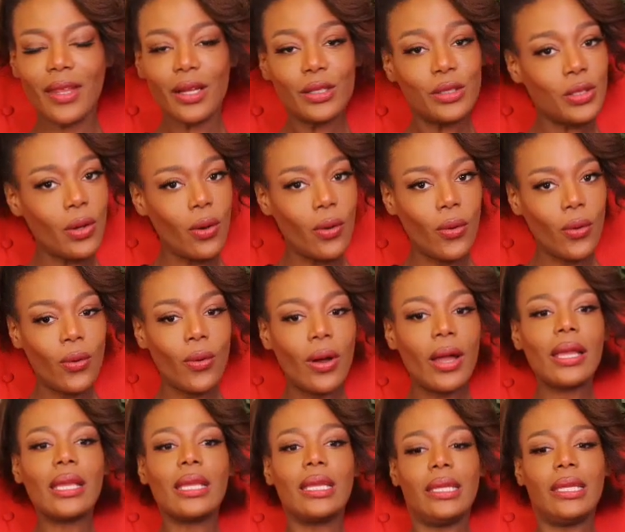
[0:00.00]

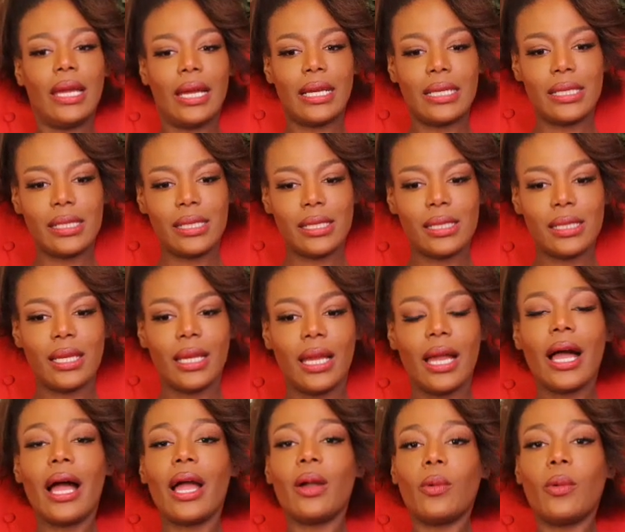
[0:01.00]
So yes,
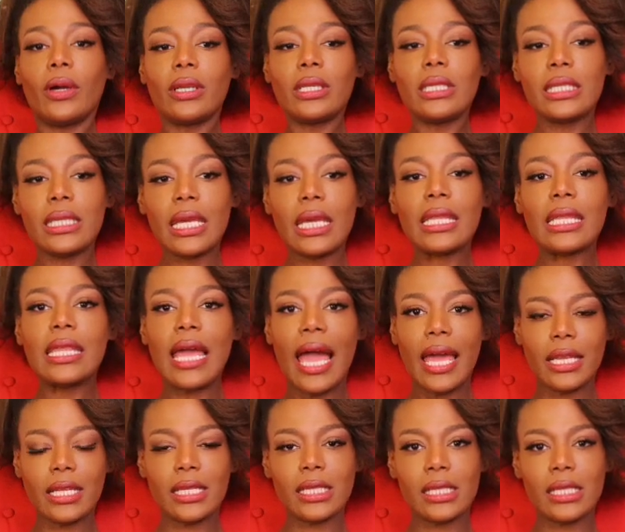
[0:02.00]
I want to say
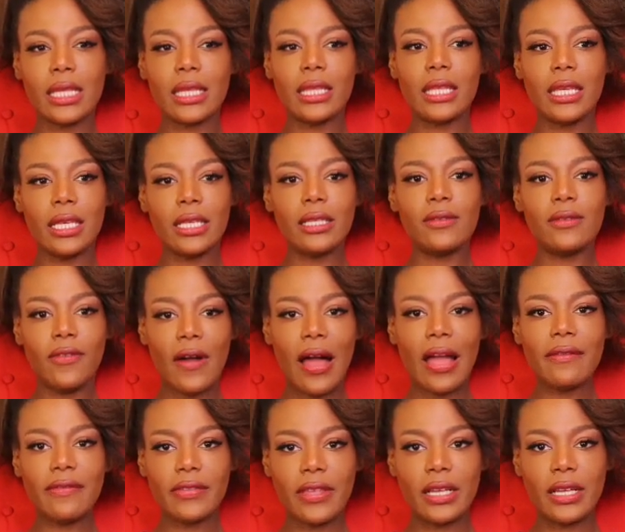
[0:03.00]
that is these
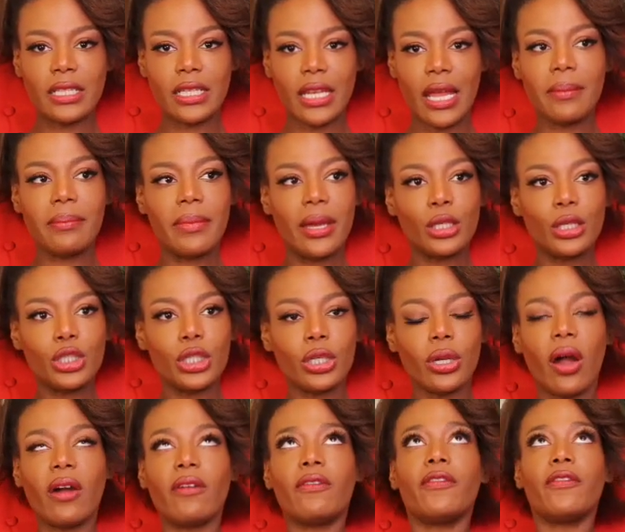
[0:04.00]
5 things that I
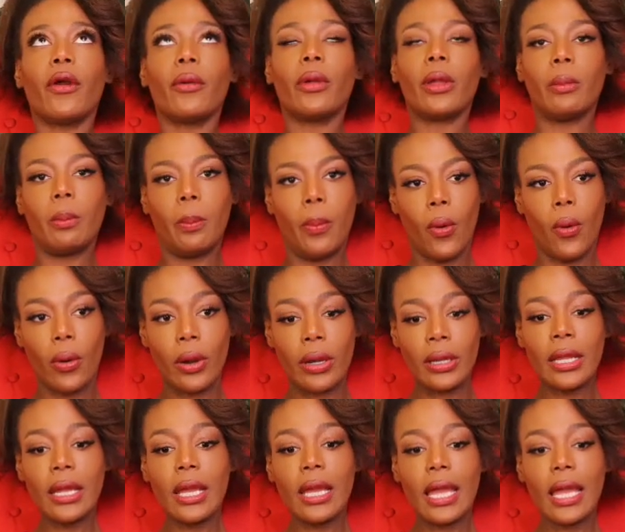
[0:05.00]
mentioned are very
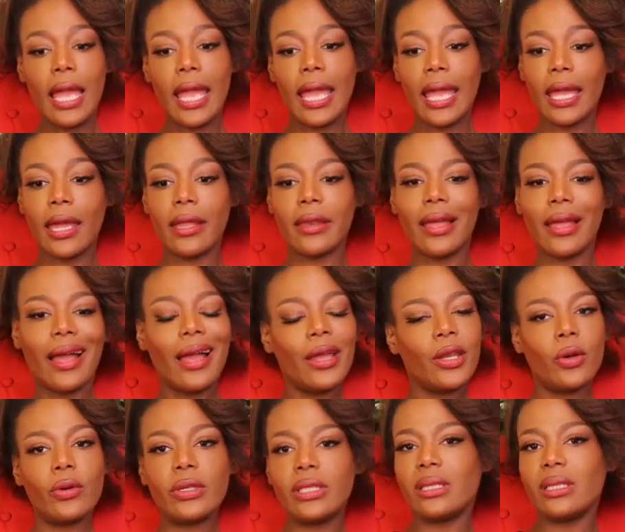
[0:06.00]
important. And I
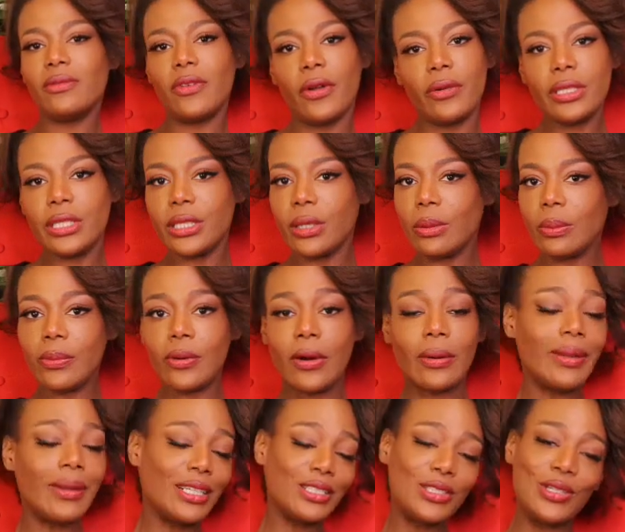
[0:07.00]
know it seems very simple.
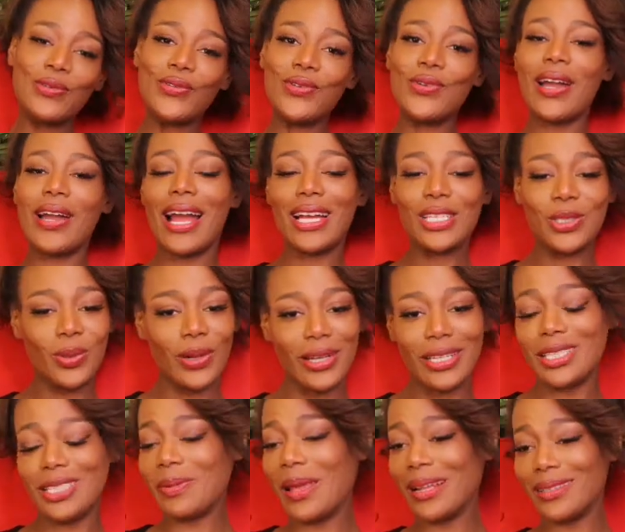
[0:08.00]
I'm not sure if you guys were
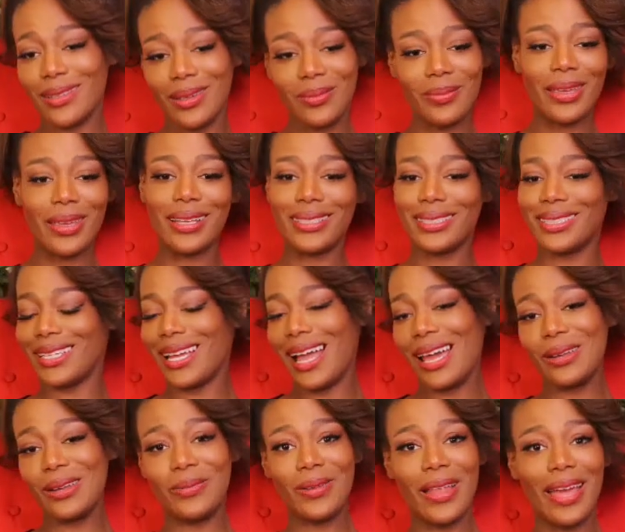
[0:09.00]
expecting me to
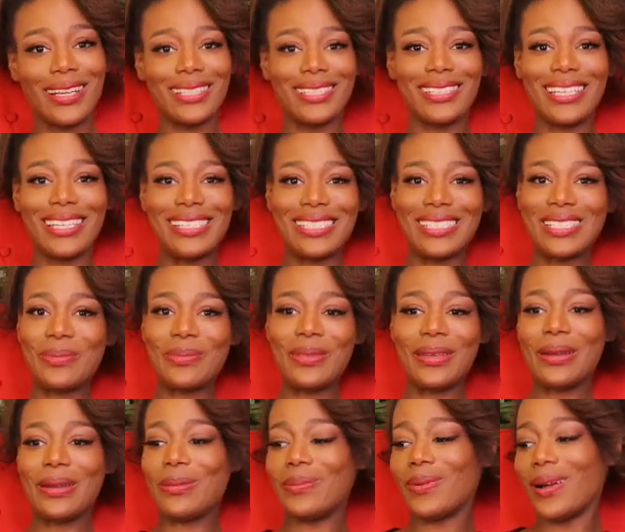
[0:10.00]
kind of like say
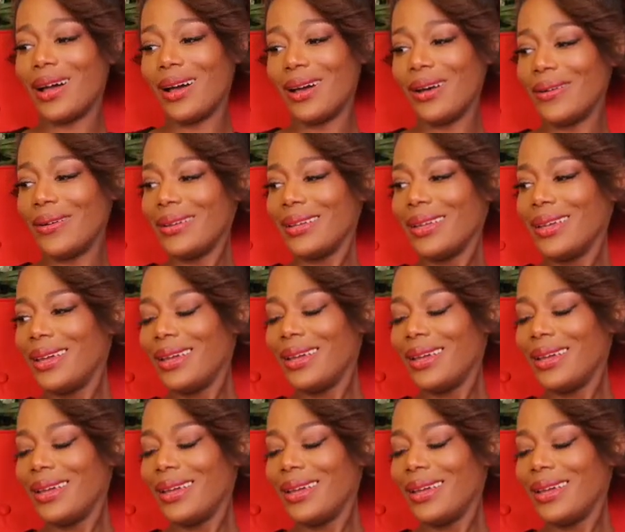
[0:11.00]
something about,